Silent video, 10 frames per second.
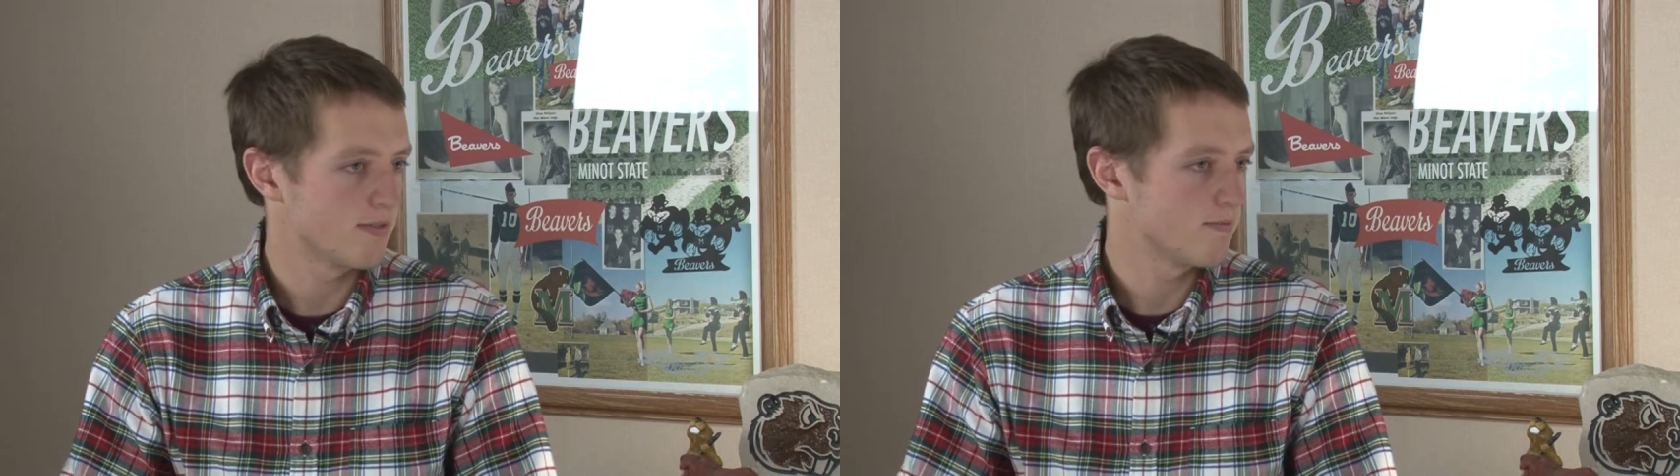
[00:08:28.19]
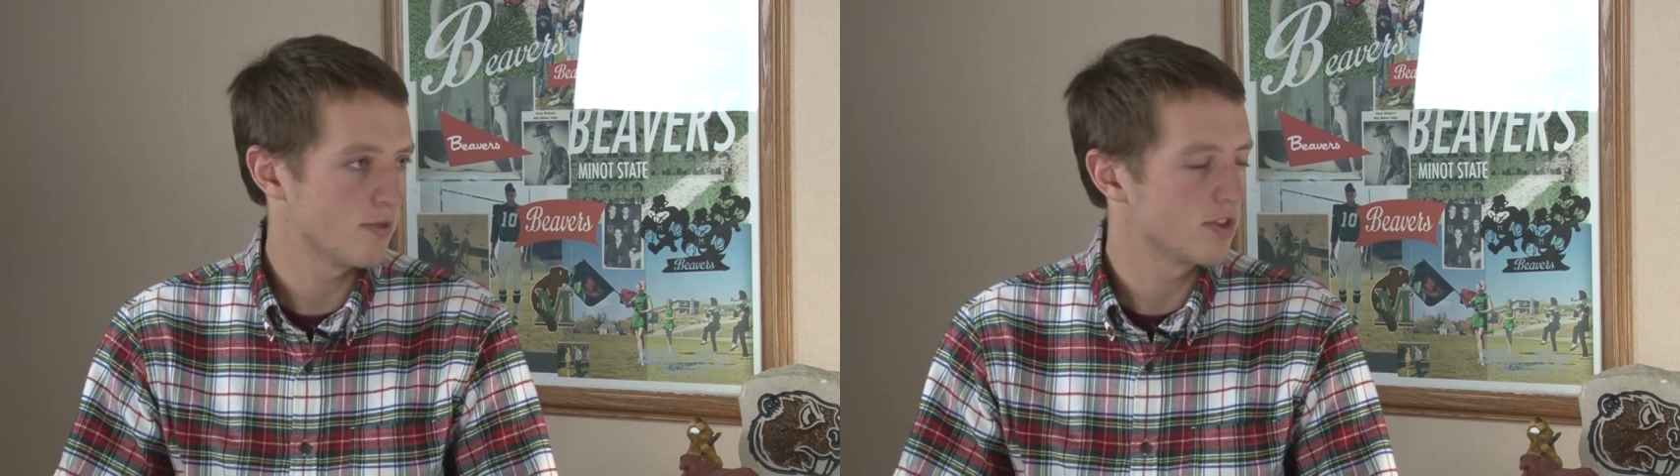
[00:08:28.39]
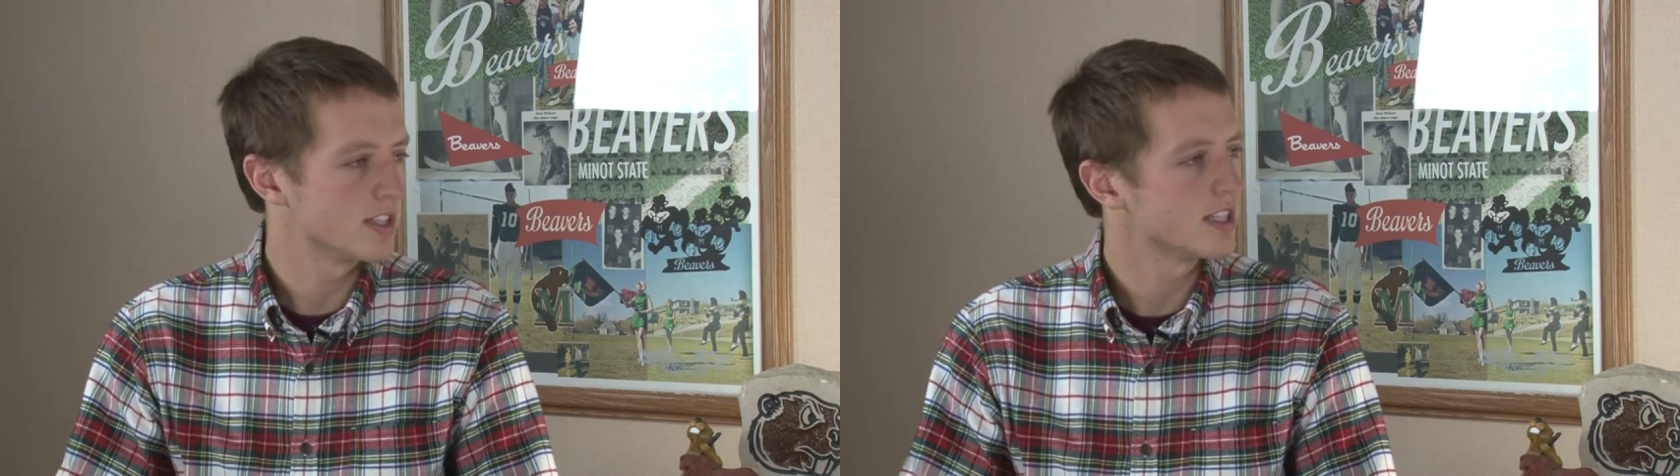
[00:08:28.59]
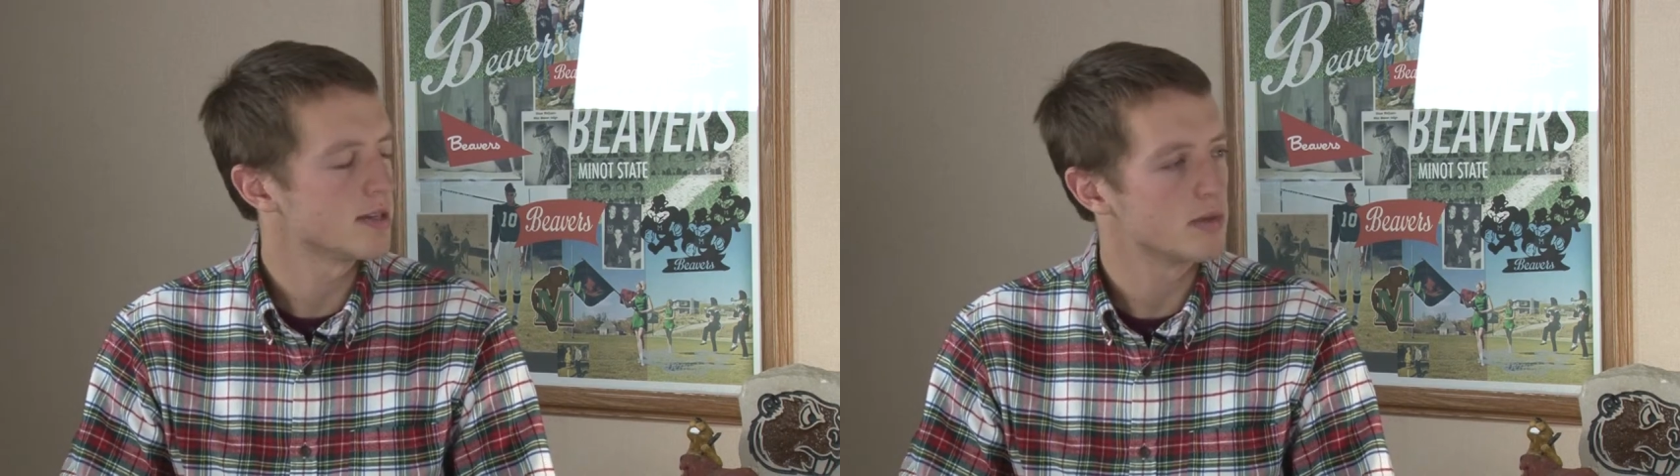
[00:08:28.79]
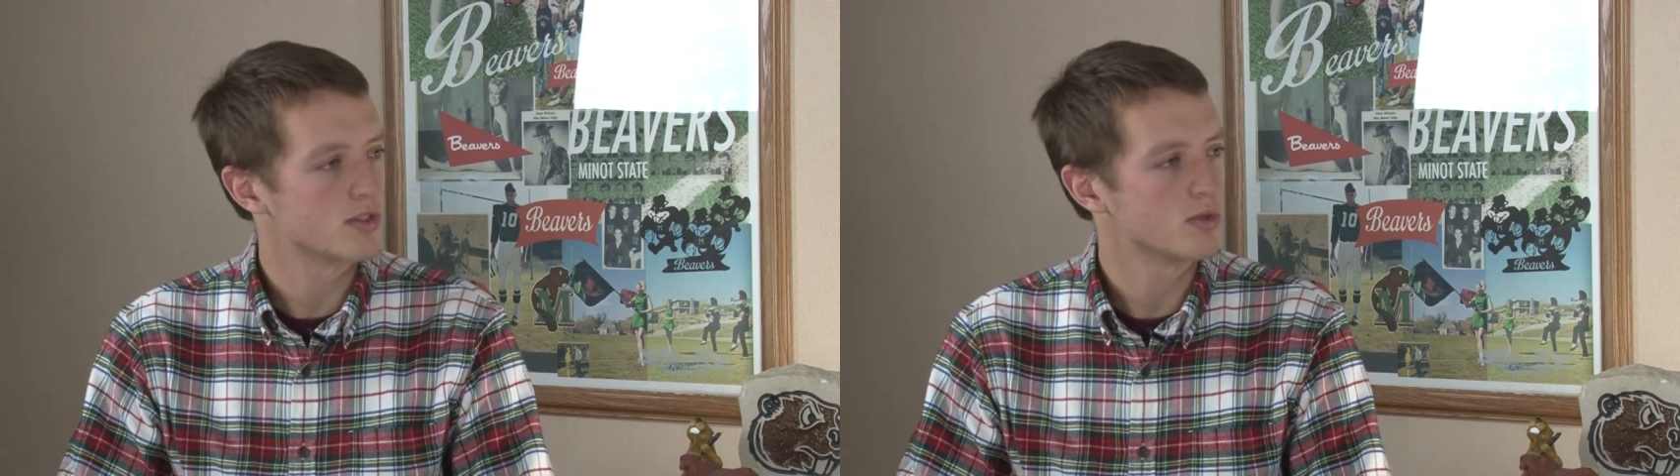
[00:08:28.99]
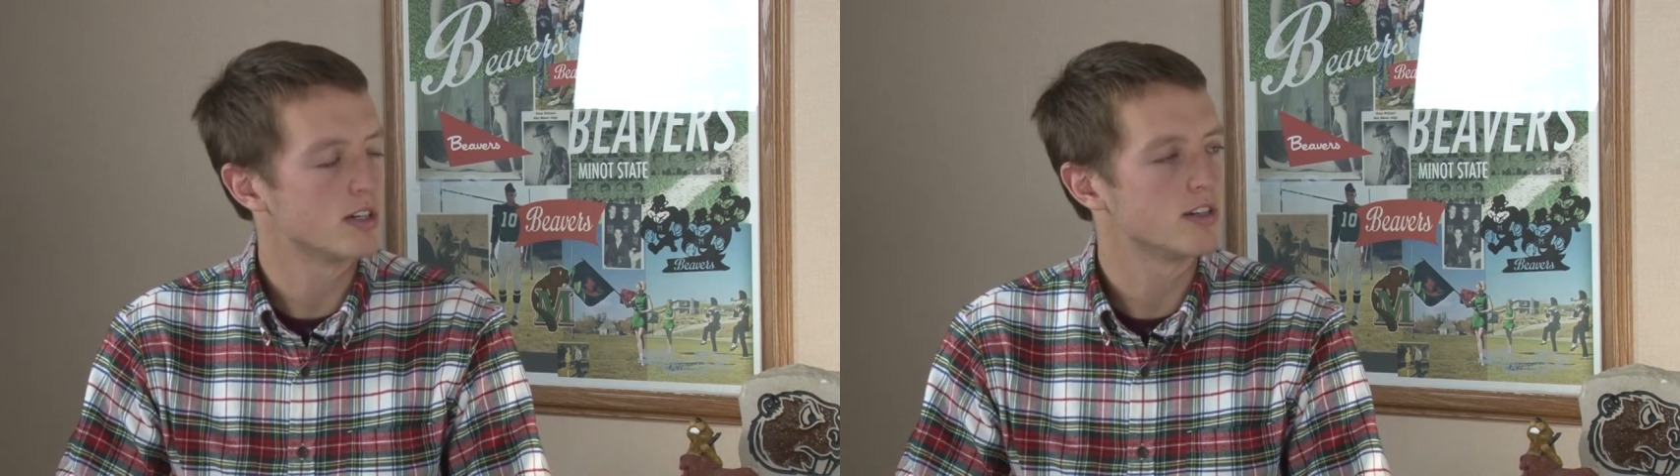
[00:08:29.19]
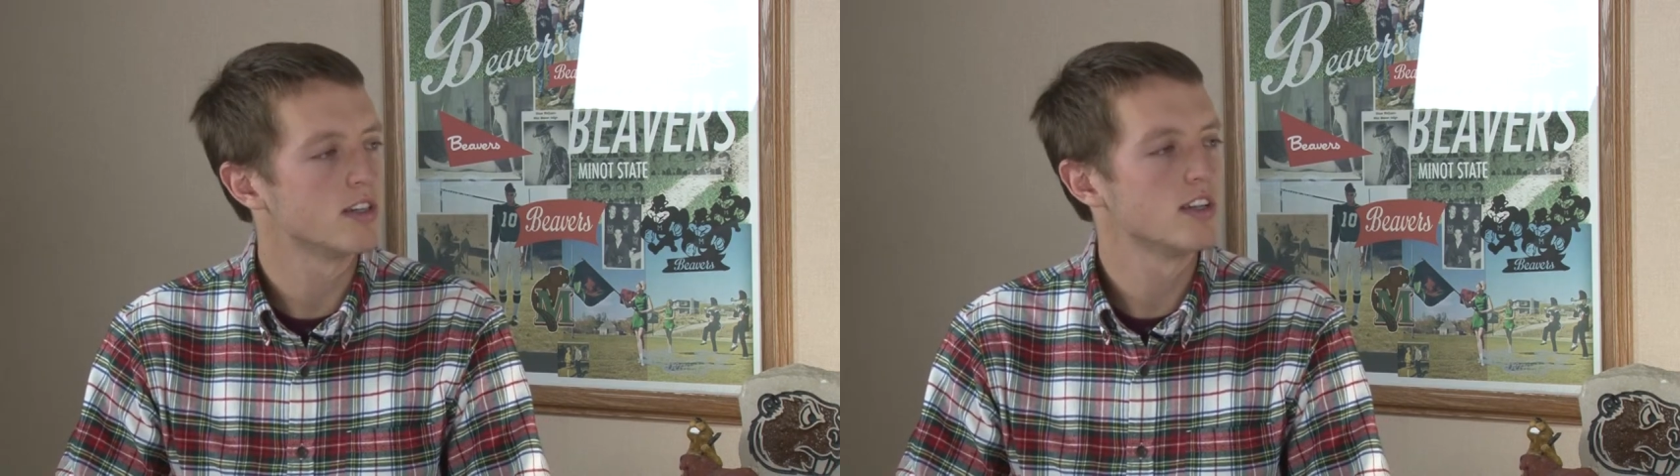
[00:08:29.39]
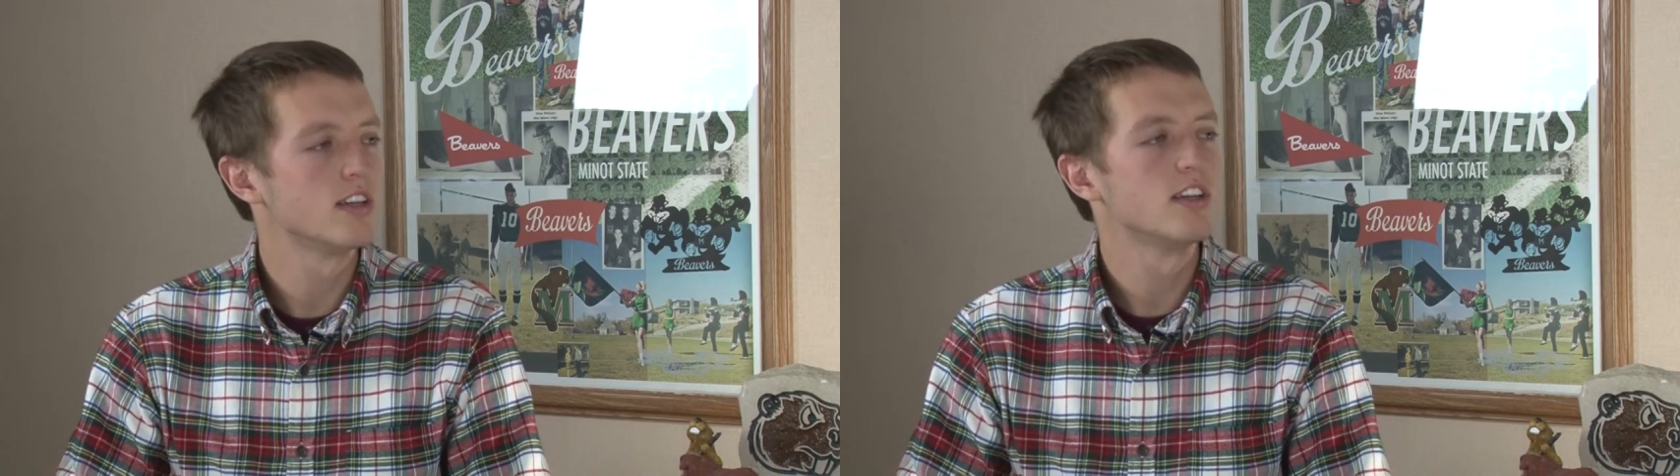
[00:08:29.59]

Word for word: then for the team as well?